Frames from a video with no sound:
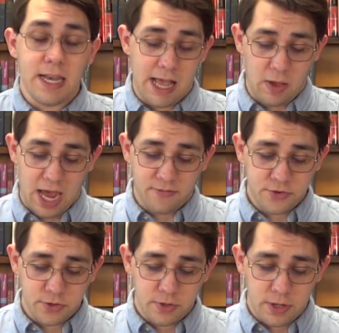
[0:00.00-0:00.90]
Now
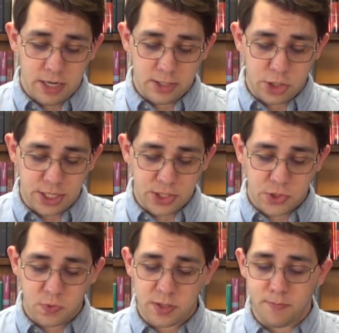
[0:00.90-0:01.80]
after
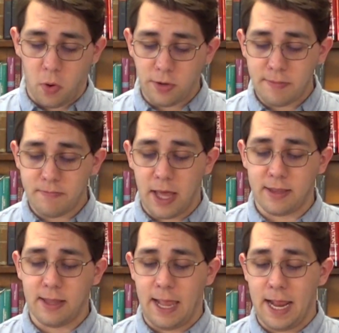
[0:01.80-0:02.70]
Jesus was born in
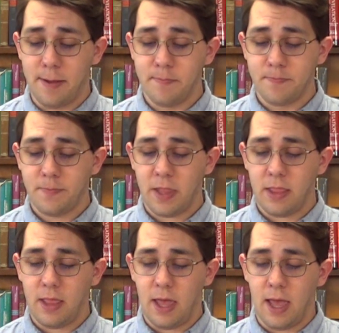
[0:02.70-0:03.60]
Bethlehem
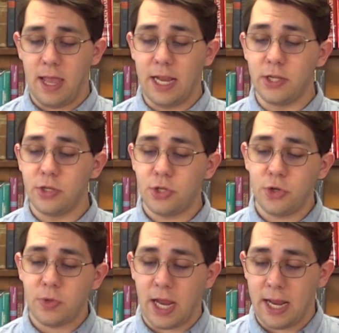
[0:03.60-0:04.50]
in
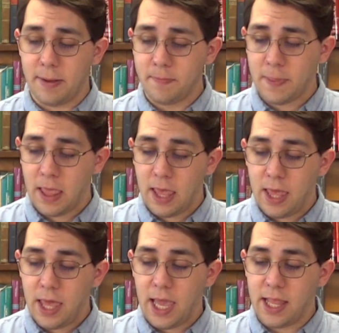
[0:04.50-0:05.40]
Judea,
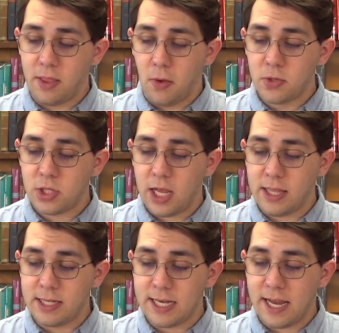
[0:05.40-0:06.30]
in
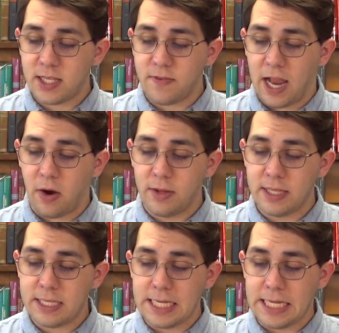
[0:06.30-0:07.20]
the days of Herod
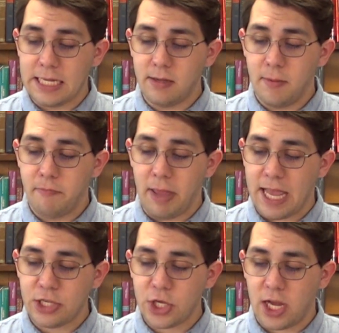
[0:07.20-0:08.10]
the king,
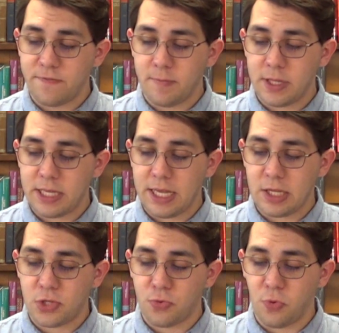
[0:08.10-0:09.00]
Magi from the
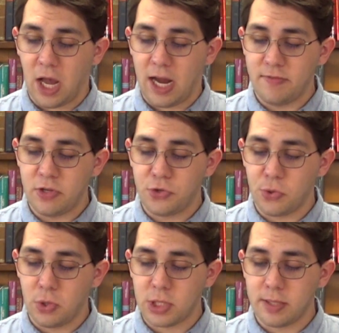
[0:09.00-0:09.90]
east arrived in
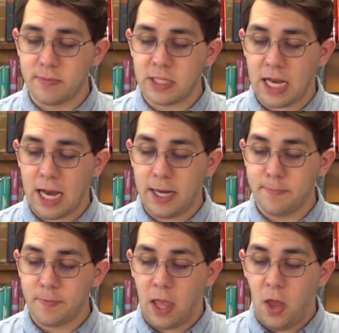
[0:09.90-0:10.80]
Jerusalem,
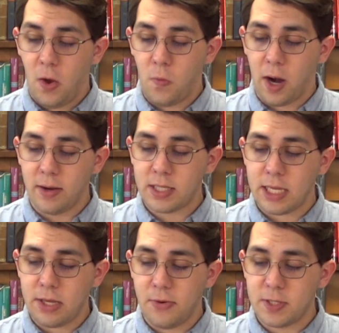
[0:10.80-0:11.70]
saying, Where is
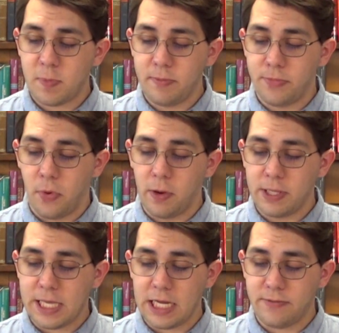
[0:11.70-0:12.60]
he who has been born
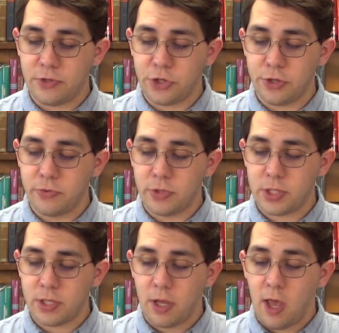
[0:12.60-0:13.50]
the King of the
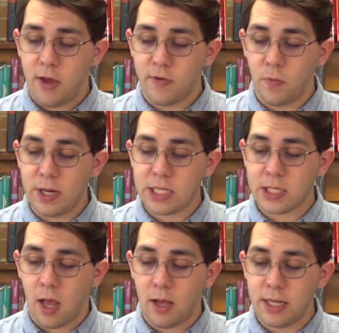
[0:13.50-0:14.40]
Jews? For we
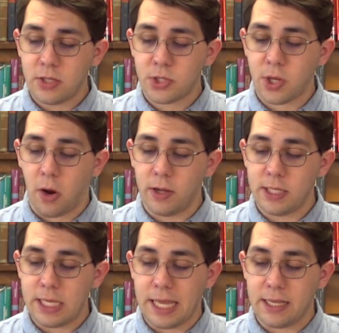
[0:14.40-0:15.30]
saw his star in
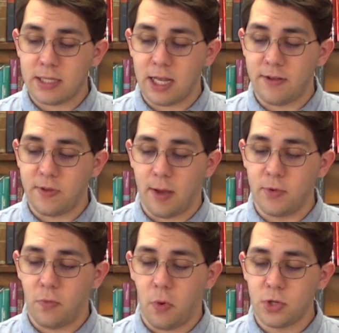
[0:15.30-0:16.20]
the east, and have come
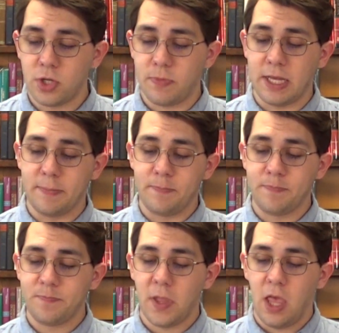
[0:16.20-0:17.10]
to worship him.
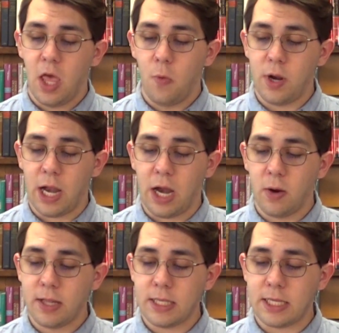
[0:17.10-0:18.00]
When
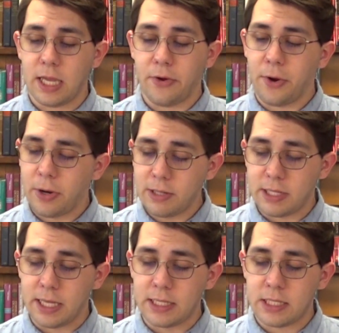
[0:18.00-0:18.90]
Herod the king heard
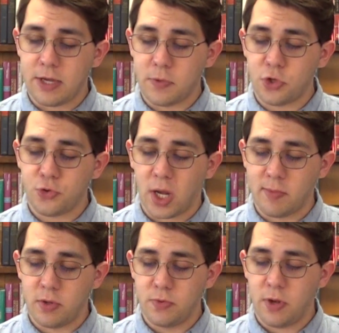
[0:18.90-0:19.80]
this, he was
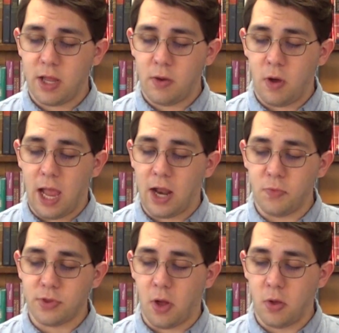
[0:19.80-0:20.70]
troubled,
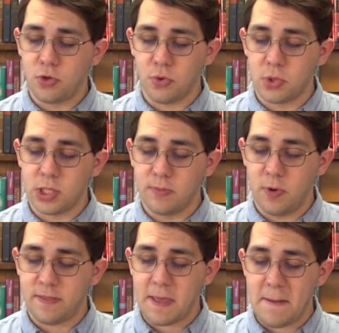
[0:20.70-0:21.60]
and with all Jerusalem
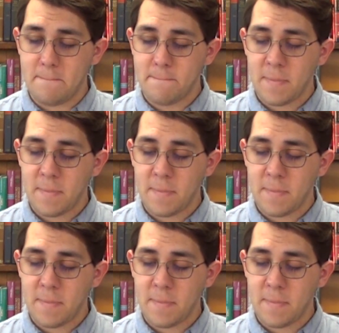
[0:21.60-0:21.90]
with him.